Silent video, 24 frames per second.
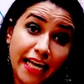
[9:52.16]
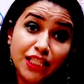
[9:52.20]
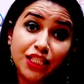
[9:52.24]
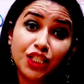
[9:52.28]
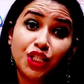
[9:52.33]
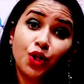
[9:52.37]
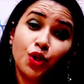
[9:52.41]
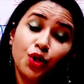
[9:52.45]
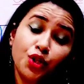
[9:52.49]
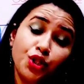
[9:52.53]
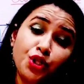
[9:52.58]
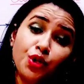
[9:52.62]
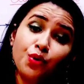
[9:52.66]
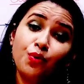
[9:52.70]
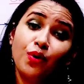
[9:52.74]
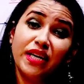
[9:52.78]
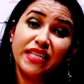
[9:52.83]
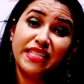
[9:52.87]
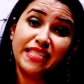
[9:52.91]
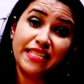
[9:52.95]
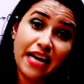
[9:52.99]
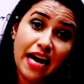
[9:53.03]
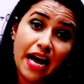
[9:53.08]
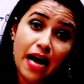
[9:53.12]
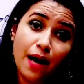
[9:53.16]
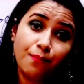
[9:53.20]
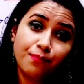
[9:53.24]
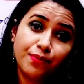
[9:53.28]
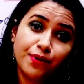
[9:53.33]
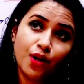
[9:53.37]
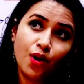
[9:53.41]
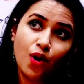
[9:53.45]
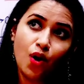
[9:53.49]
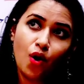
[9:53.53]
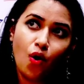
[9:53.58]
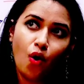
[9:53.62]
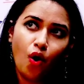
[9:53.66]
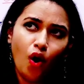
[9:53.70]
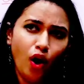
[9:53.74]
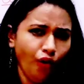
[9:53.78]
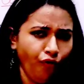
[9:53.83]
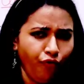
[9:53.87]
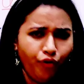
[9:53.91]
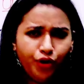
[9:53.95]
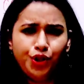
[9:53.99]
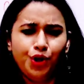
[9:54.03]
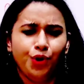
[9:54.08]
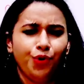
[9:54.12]
it's good to adapt?
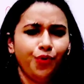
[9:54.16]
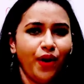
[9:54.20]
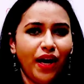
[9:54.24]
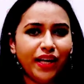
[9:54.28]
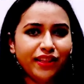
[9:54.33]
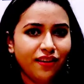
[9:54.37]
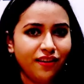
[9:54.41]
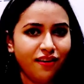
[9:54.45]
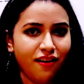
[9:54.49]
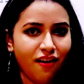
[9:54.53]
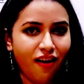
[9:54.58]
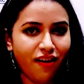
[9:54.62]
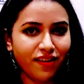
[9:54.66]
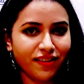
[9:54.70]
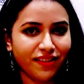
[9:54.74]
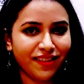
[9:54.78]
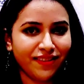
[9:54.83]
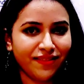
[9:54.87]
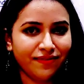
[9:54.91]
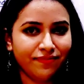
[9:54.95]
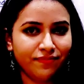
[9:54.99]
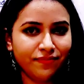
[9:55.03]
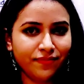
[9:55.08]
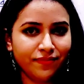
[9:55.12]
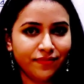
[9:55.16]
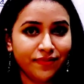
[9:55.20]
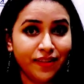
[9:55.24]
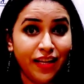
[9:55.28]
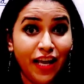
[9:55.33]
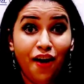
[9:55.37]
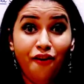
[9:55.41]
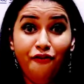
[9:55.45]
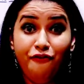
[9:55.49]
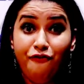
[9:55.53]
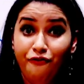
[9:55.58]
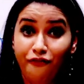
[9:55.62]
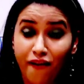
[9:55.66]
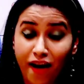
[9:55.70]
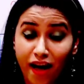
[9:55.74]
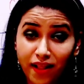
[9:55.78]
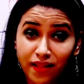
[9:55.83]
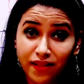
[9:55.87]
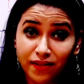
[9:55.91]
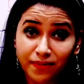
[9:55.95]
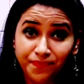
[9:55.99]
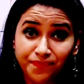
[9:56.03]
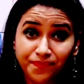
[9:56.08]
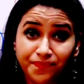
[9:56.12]
Or would you rather not?
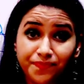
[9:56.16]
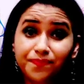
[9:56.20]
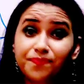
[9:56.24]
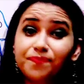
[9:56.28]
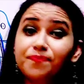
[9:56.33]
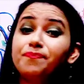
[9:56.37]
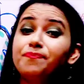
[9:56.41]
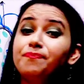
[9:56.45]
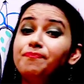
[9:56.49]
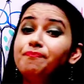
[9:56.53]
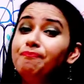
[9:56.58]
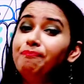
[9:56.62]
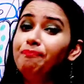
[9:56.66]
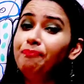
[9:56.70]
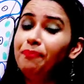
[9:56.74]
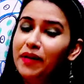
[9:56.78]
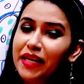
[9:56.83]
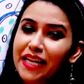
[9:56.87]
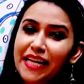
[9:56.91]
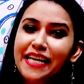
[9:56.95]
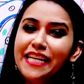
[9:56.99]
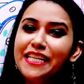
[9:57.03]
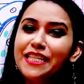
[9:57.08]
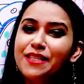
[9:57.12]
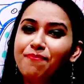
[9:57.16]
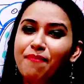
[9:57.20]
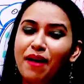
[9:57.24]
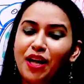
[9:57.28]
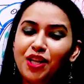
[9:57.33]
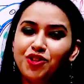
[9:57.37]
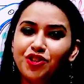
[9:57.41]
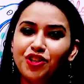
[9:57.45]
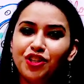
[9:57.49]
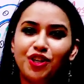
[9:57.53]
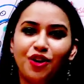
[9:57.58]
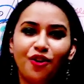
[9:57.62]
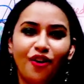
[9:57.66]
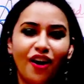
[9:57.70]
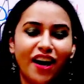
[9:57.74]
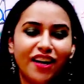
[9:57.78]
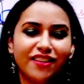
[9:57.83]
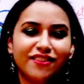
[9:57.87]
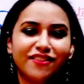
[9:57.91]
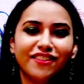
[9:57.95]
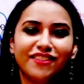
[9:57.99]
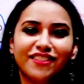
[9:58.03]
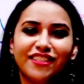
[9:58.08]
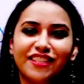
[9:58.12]
Well, Please mention your
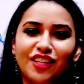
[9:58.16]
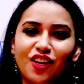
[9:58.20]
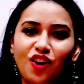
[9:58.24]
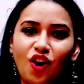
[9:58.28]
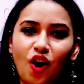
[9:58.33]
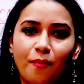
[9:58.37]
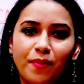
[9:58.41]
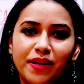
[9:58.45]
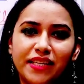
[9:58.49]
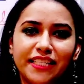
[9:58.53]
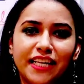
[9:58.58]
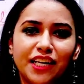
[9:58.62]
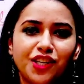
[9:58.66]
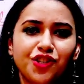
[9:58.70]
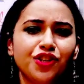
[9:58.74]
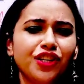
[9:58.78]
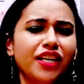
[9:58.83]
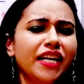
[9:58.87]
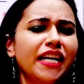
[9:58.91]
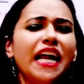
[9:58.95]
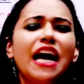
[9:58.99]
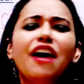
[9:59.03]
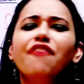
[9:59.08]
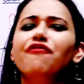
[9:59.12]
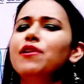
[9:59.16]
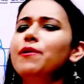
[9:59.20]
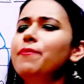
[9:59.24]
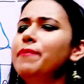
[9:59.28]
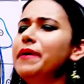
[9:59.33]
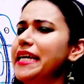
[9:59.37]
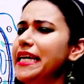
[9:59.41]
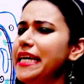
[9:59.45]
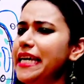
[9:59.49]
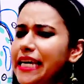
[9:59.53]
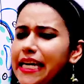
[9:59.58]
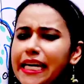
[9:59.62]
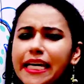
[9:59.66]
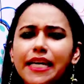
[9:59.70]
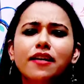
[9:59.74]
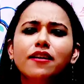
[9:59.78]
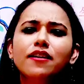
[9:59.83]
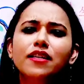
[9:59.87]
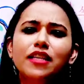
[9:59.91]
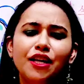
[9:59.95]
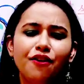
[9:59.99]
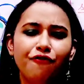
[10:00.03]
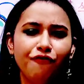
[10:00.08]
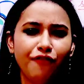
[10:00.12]
answers in the comment section, and I will be
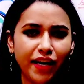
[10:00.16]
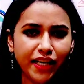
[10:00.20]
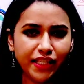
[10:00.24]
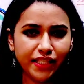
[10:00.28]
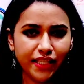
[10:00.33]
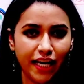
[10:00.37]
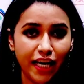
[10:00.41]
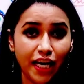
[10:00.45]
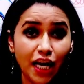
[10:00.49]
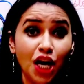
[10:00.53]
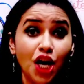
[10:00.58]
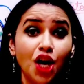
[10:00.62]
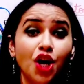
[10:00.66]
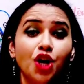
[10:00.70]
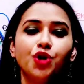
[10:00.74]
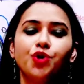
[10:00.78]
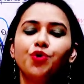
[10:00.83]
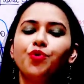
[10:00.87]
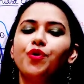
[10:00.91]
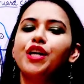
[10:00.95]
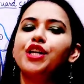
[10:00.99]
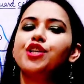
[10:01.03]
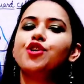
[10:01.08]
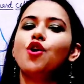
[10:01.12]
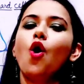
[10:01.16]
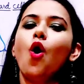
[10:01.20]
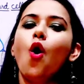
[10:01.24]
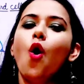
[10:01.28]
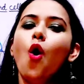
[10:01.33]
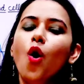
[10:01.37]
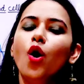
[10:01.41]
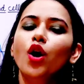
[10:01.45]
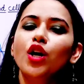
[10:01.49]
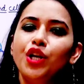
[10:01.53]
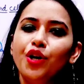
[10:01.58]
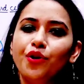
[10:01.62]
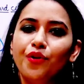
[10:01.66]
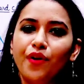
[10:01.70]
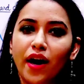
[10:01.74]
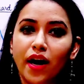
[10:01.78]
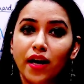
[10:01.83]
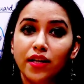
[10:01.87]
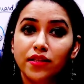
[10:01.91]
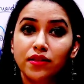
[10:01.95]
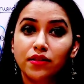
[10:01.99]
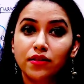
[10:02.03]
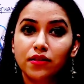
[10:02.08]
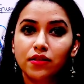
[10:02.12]
eagerly waiting to read all your
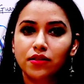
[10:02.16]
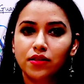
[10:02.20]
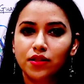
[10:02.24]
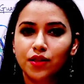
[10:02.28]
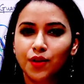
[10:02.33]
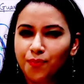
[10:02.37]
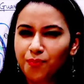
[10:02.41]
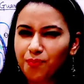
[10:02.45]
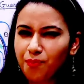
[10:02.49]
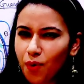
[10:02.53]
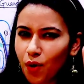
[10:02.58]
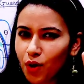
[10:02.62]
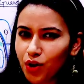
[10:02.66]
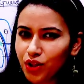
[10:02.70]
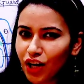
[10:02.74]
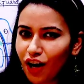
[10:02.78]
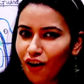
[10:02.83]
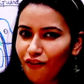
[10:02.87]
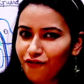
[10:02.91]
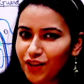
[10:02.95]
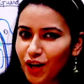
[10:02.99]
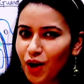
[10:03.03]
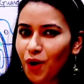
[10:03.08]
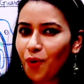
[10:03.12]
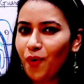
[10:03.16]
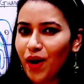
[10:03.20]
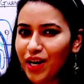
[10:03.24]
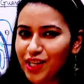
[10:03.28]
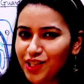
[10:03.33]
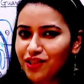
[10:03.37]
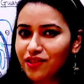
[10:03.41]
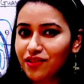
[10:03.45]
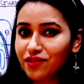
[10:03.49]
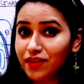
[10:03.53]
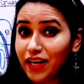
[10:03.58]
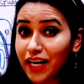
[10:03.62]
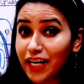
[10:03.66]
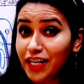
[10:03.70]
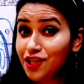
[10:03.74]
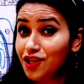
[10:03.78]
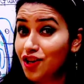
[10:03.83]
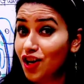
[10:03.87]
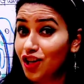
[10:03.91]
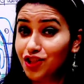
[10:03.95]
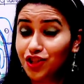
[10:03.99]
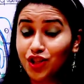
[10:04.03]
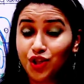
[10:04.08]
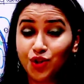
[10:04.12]
answers to both of the questions, right?
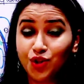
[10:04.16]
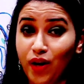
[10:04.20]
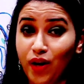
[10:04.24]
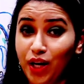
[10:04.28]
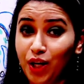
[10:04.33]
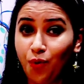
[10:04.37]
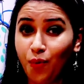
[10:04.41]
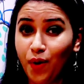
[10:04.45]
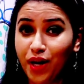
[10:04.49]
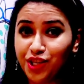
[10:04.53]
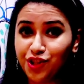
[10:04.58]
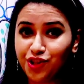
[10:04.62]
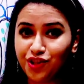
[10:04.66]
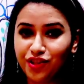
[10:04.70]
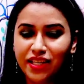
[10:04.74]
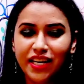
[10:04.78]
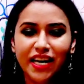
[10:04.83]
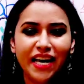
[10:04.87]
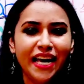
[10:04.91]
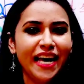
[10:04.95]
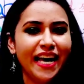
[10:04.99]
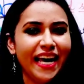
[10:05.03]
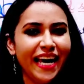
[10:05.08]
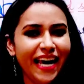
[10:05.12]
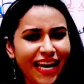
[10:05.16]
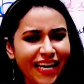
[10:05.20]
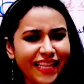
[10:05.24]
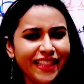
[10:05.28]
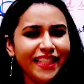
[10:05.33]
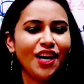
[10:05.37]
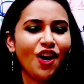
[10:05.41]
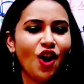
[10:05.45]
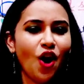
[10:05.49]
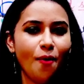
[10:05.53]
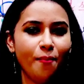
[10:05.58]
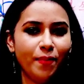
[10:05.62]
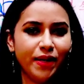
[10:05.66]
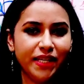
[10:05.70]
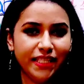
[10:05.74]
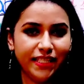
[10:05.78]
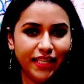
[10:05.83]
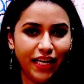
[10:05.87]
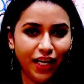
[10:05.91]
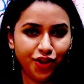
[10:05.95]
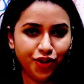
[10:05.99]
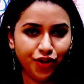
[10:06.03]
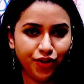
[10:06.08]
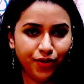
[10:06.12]
Not one question, in the comment
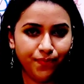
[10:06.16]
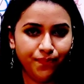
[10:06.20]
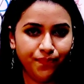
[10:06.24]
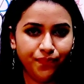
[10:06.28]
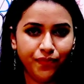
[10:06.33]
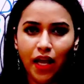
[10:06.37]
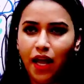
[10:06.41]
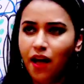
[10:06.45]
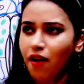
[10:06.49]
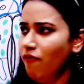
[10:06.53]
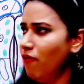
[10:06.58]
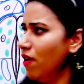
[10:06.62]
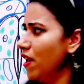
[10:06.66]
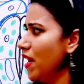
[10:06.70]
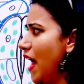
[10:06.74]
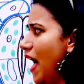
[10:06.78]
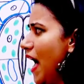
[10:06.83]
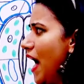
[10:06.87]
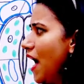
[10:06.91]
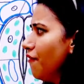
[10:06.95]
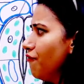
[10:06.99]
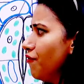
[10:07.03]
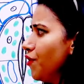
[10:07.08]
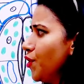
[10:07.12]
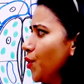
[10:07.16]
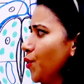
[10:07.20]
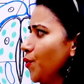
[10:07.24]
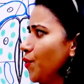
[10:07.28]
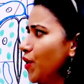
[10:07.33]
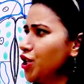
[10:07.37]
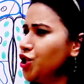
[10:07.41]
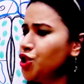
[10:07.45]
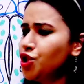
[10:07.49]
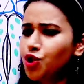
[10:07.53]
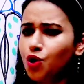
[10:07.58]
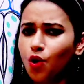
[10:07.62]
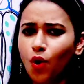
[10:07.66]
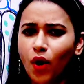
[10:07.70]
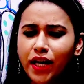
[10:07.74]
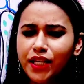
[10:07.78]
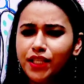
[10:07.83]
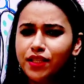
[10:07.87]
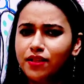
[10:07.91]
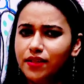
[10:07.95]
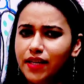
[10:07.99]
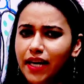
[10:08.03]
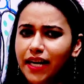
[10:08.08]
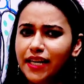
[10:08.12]
section. Well, have you
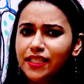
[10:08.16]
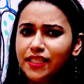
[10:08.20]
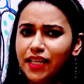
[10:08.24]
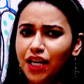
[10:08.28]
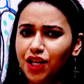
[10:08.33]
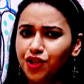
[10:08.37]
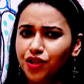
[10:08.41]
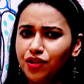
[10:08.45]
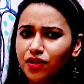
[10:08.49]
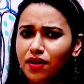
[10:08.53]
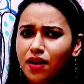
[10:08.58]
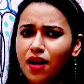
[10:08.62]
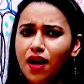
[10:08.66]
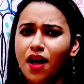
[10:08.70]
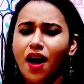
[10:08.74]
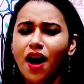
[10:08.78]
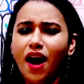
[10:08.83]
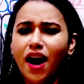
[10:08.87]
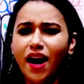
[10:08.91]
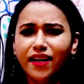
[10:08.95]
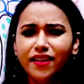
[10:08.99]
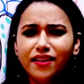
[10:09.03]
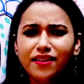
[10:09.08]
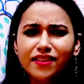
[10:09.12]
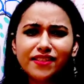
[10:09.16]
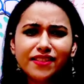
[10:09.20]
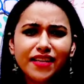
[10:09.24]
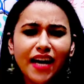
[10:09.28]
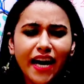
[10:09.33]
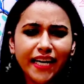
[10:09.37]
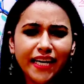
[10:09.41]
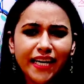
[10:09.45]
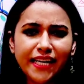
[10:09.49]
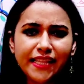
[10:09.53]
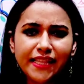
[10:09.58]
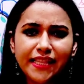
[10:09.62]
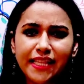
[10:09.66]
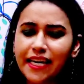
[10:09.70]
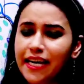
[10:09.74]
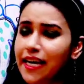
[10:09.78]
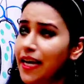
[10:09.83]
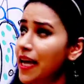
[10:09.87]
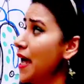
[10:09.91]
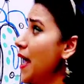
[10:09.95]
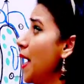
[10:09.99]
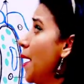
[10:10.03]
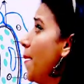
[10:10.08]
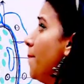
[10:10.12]
enjoyed today's session, understanding
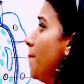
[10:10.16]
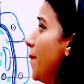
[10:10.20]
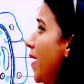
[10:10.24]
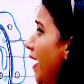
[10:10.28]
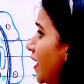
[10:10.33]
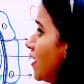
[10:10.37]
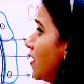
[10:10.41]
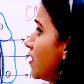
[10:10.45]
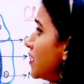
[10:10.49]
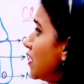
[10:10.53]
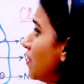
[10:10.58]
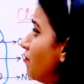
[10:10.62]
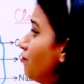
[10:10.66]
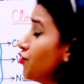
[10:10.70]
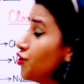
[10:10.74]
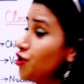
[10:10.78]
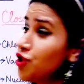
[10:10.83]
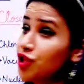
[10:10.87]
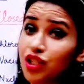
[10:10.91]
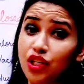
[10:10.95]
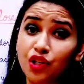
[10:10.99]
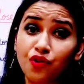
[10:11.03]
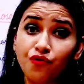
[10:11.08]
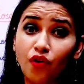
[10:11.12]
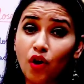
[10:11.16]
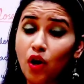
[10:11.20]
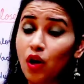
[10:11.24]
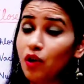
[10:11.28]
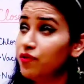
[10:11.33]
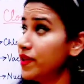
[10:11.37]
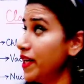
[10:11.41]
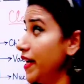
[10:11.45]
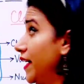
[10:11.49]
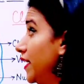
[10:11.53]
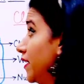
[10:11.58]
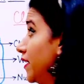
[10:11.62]
the mechanism which is involved